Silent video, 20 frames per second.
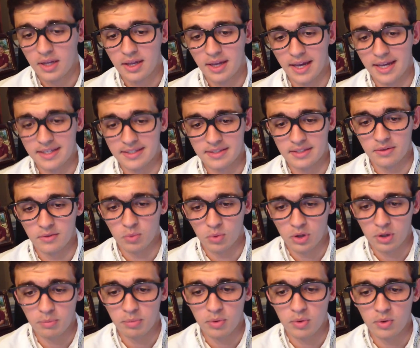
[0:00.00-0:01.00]
as the
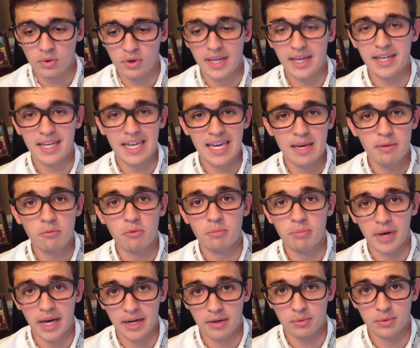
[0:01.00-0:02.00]
Whirlpool and
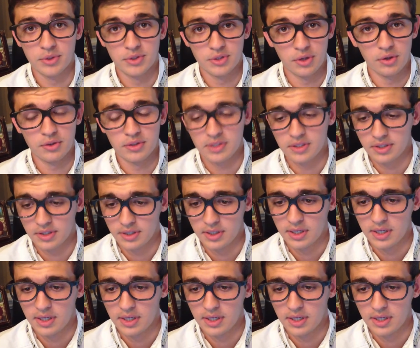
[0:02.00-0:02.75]
Camelback results.